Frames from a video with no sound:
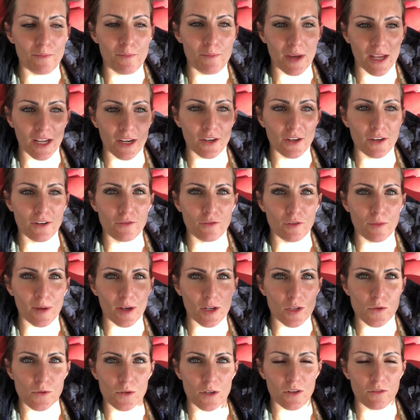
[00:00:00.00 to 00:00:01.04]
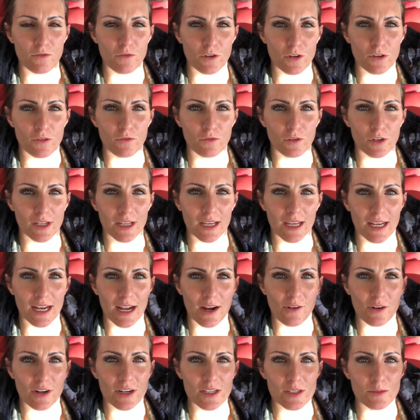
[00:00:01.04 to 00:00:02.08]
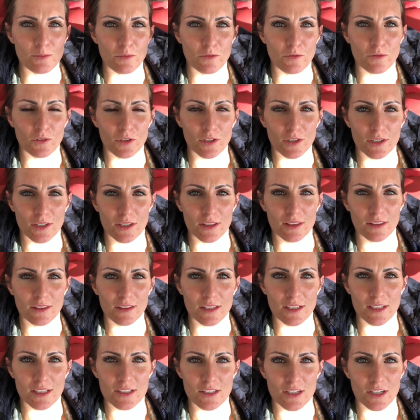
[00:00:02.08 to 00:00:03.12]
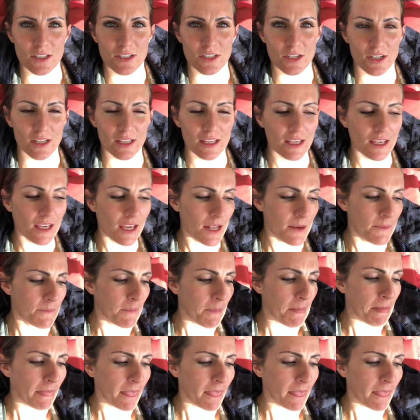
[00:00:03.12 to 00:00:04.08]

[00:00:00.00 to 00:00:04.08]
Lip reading: better for about 24 to 48 hours before it starts hurting again.